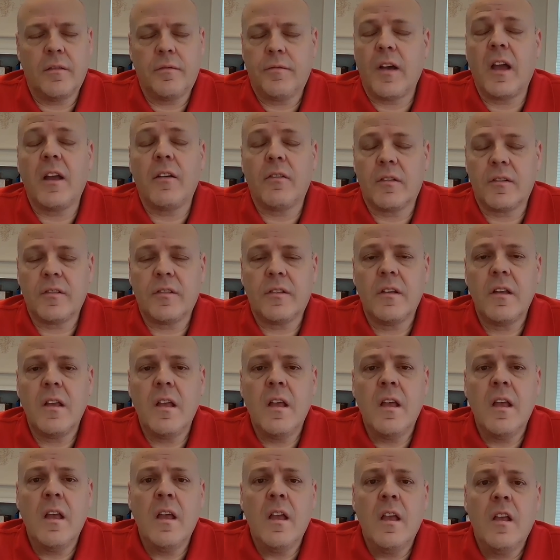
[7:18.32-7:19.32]
virus.
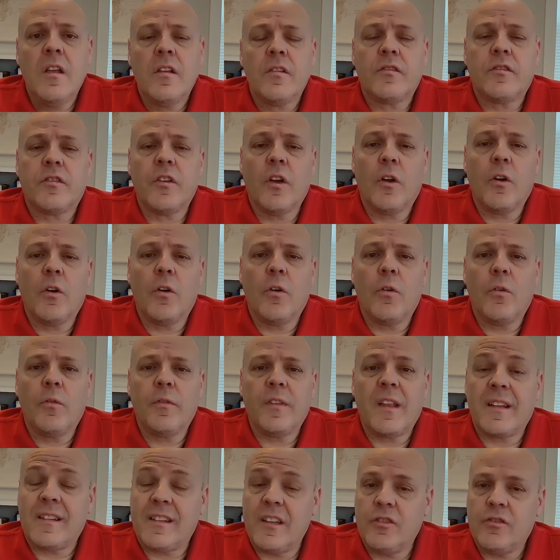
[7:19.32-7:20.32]
So
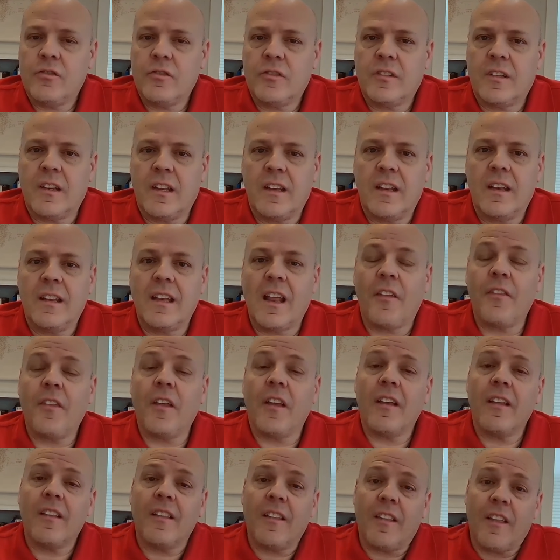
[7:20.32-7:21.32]
that's interesting. Now,
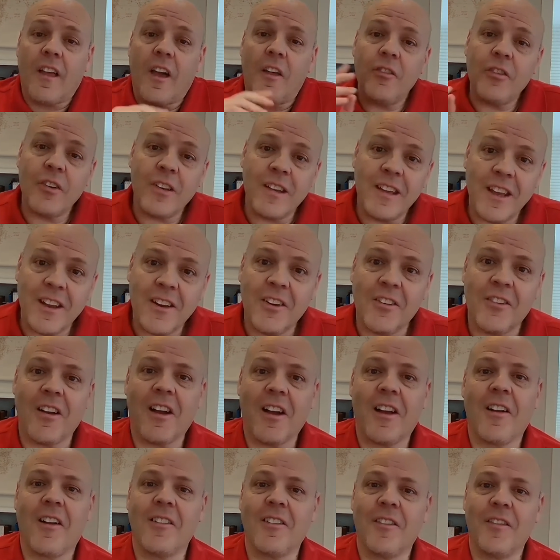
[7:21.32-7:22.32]
the other kicker
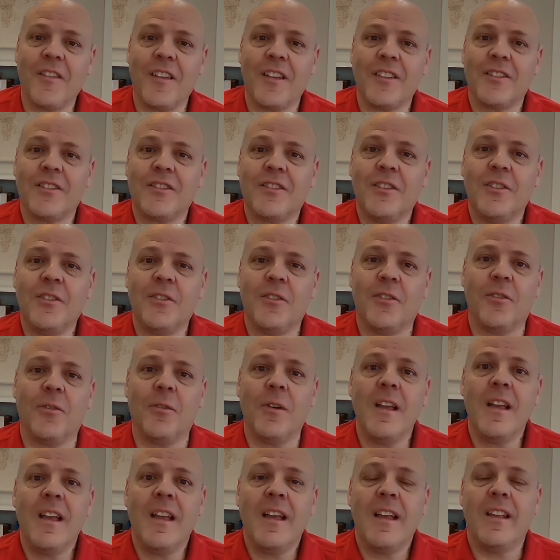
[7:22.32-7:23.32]
on all of this,
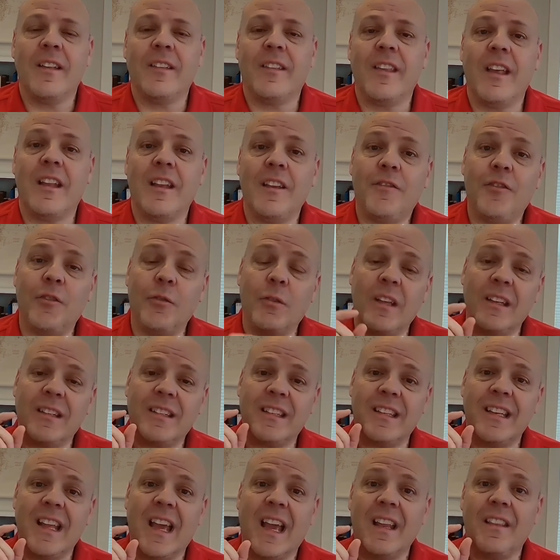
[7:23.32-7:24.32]
too, is that if you get
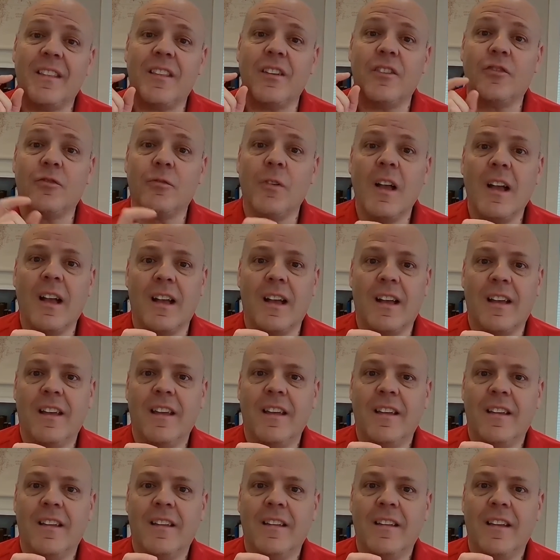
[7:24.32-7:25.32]
denied the drug,
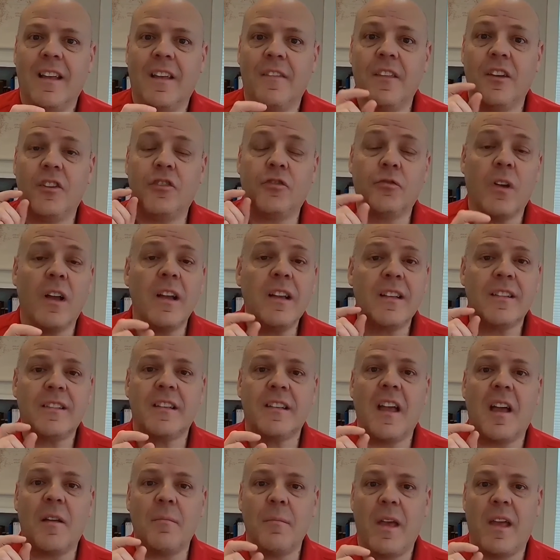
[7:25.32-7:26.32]
and the drug is
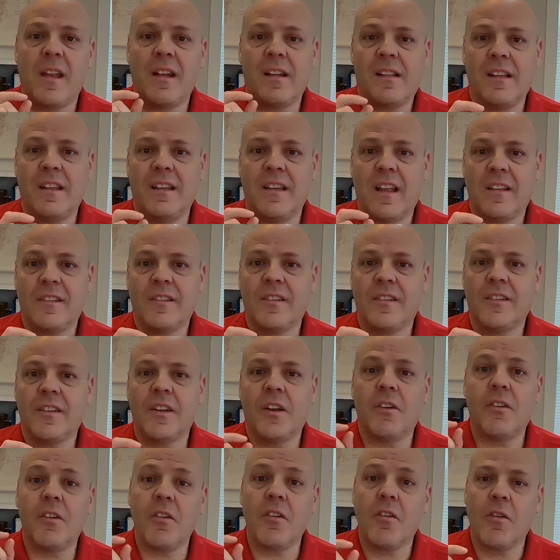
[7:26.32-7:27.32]
not medically
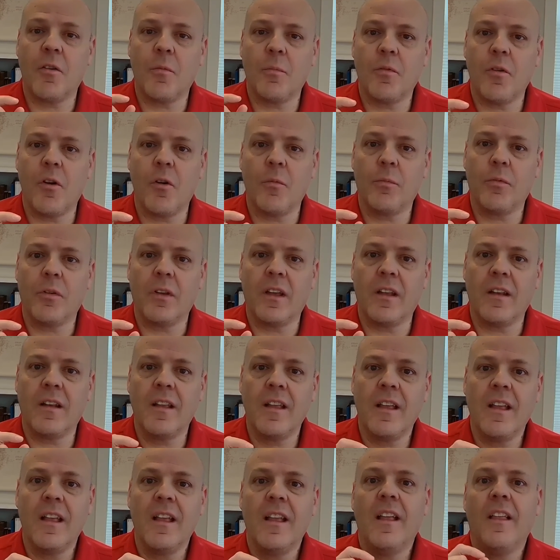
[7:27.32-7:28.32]
necessary or appropriate,
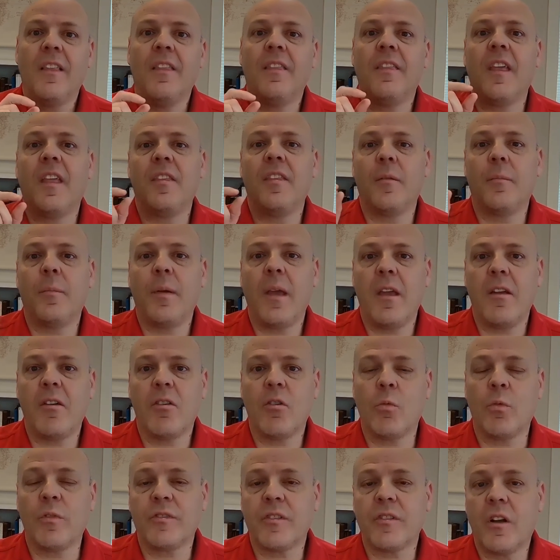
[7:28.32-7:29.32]
then the
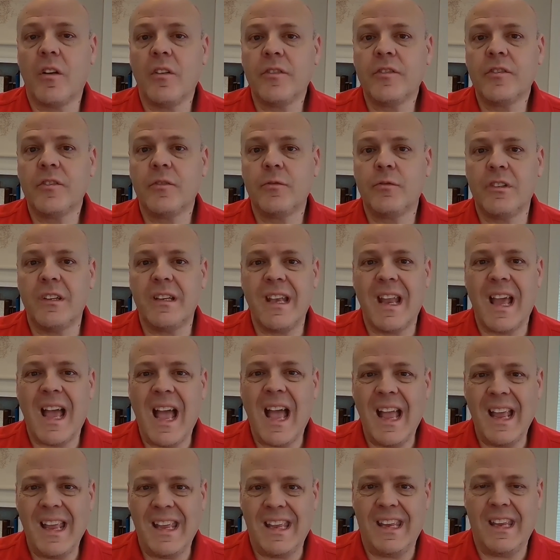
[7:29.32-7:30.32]
payer was also
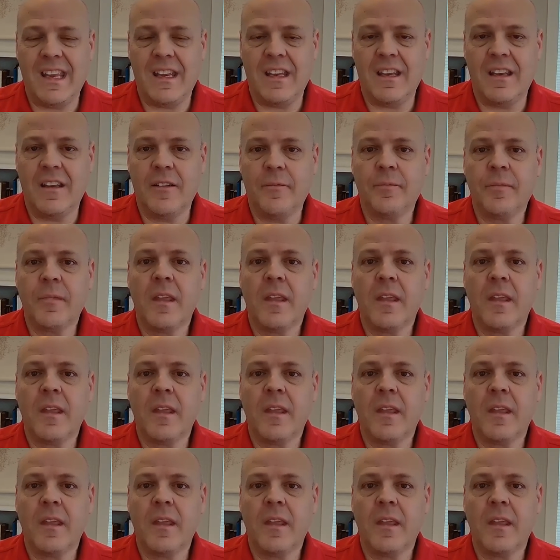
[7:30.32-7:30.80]
denying